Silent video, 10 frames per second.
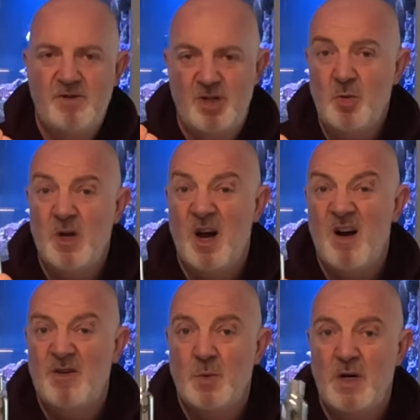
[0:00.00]
2
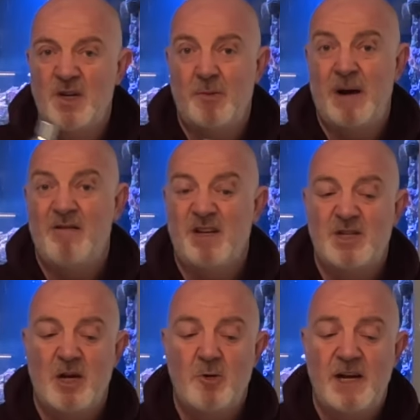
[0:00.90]
cars worth apparently,
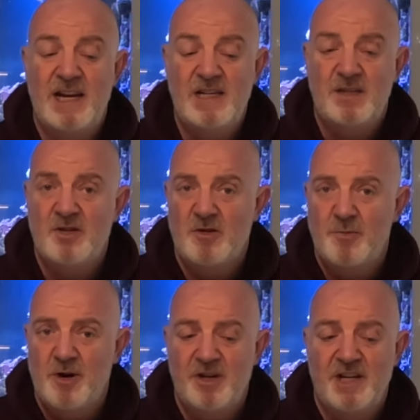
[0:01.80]
so it is the sort of
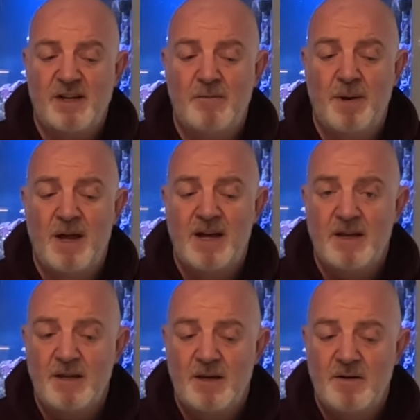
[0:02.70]
product I can apply
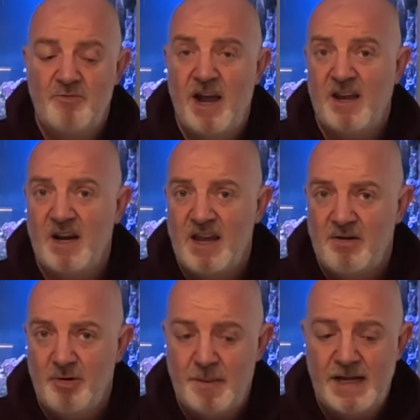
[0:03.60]
regularly or
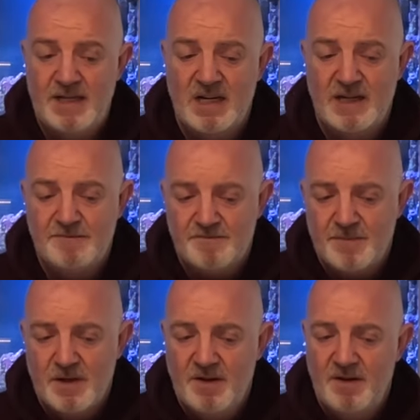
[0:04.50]
repeatedly.
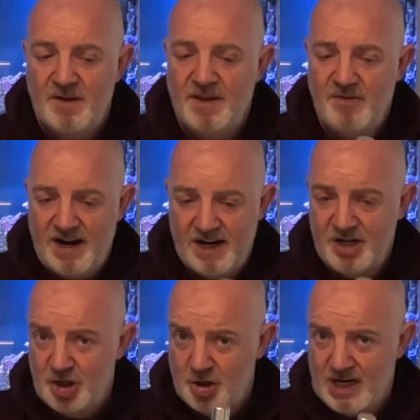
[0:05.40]
They reckon it
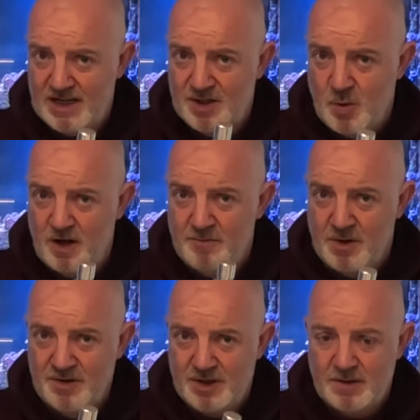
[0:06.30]
should last 12
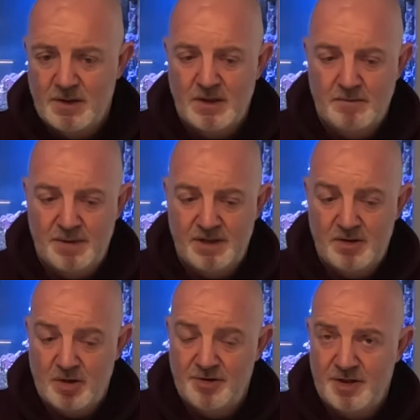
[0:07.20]
months, but
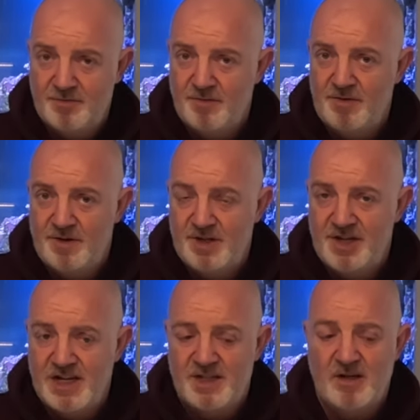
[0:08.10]
others
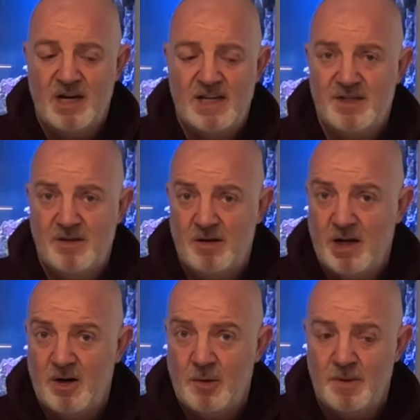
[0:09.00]
suggest it could last a
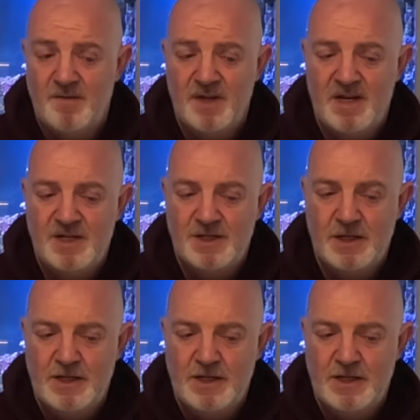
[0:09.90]
couple of years.